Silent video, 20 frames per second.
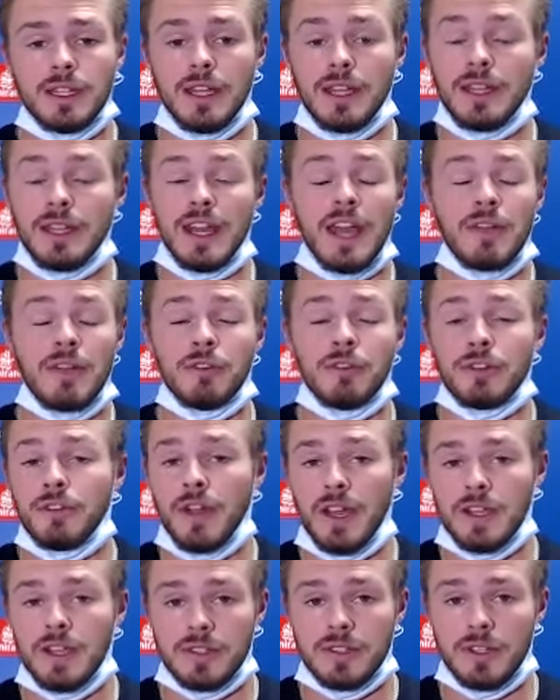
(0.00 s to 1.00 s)
in every
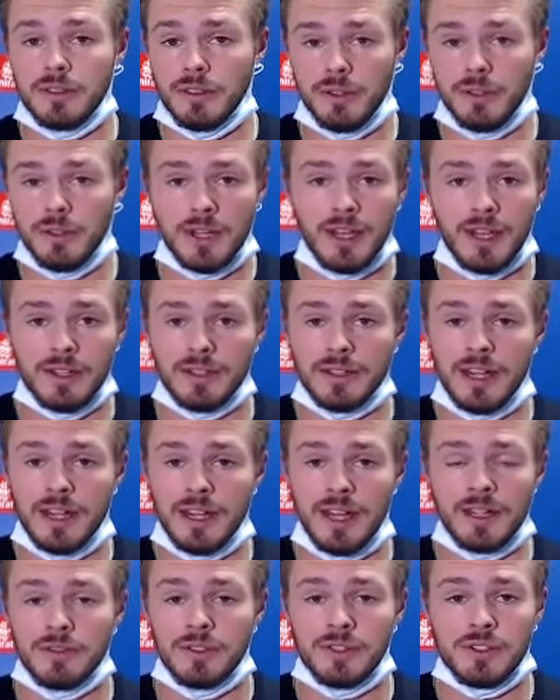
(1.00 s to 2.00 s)
facet, though,
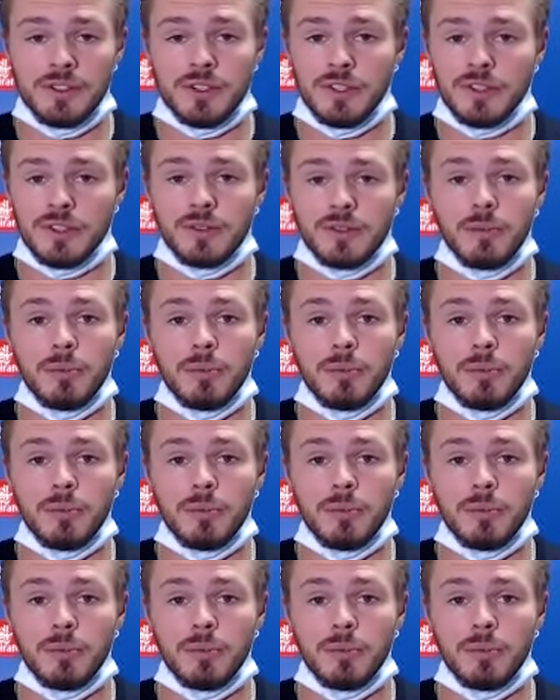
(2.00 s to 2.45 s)
not even just